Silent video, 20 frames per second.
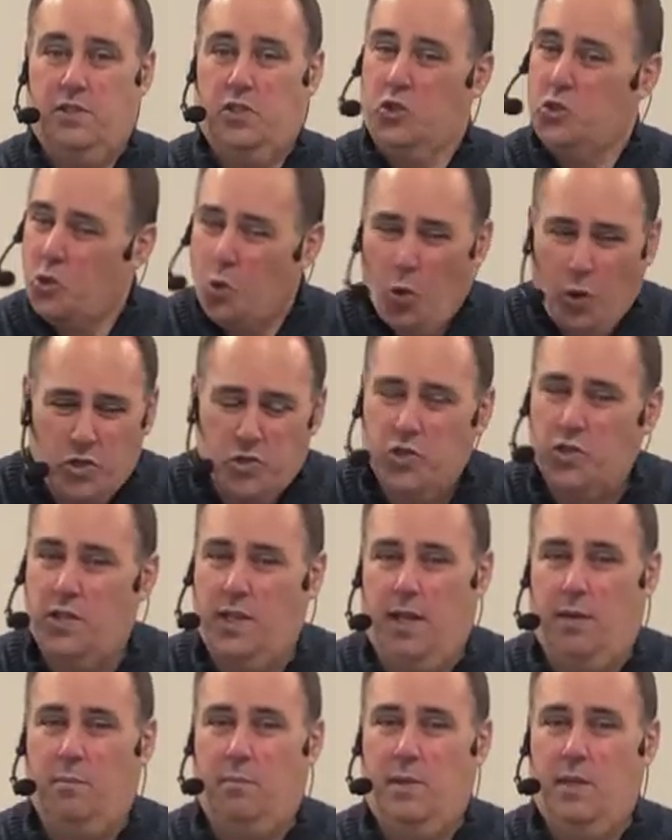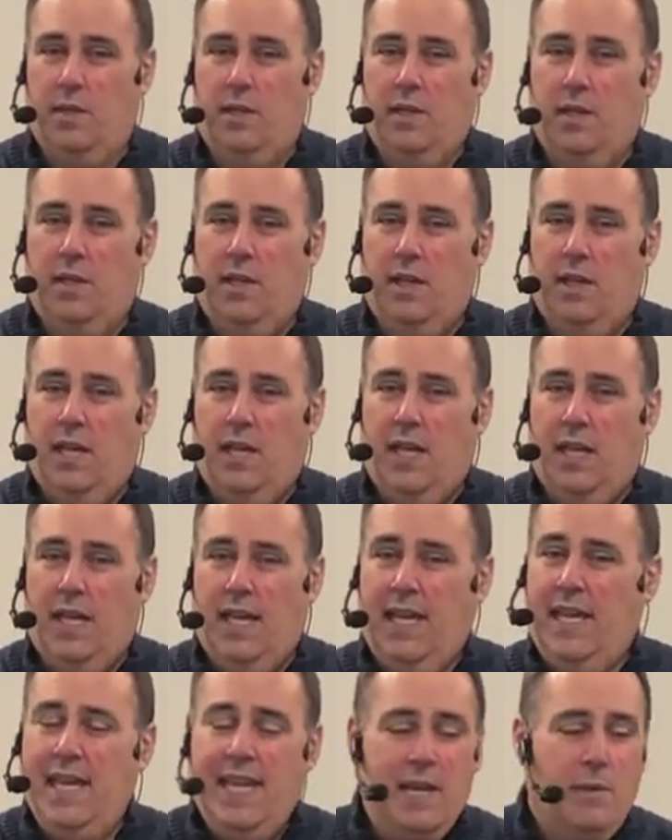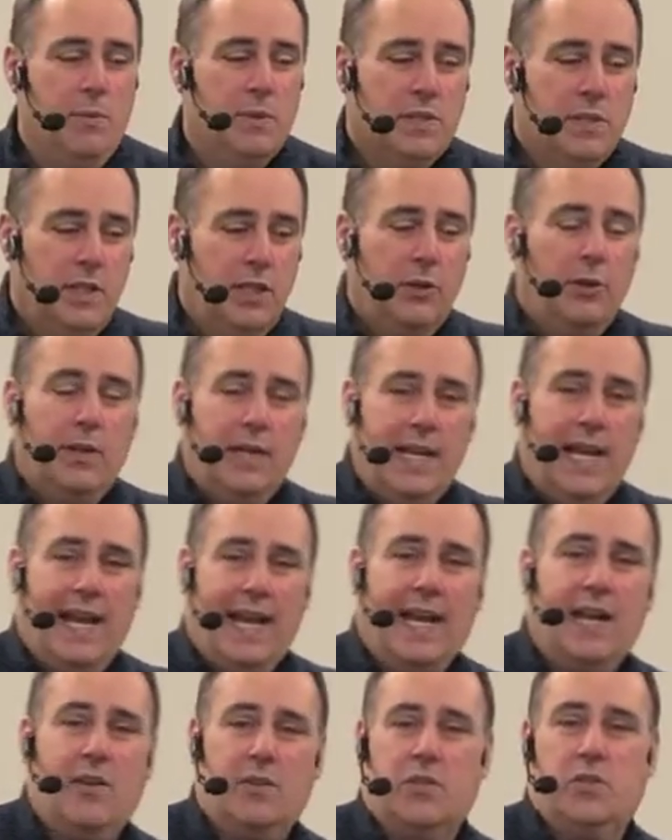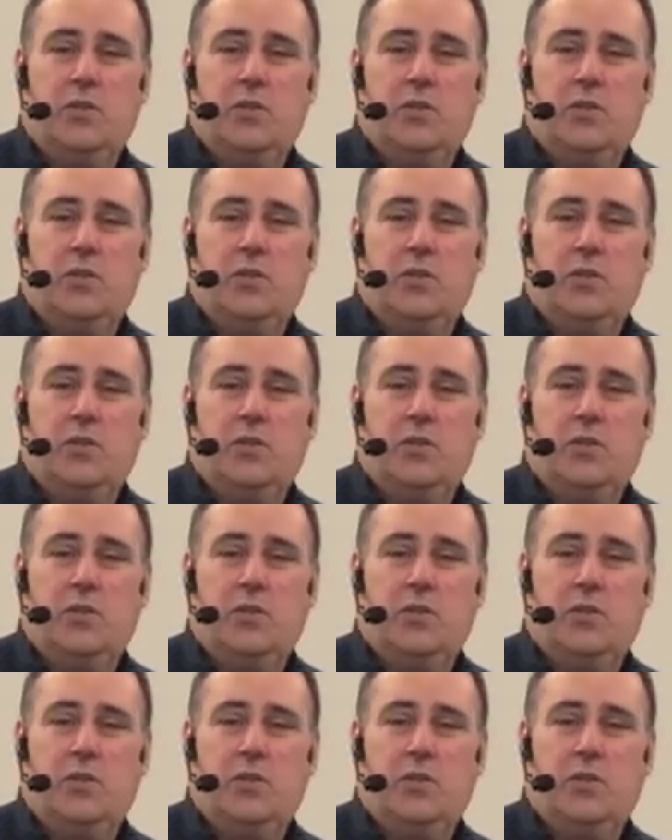to torture them. He was literally out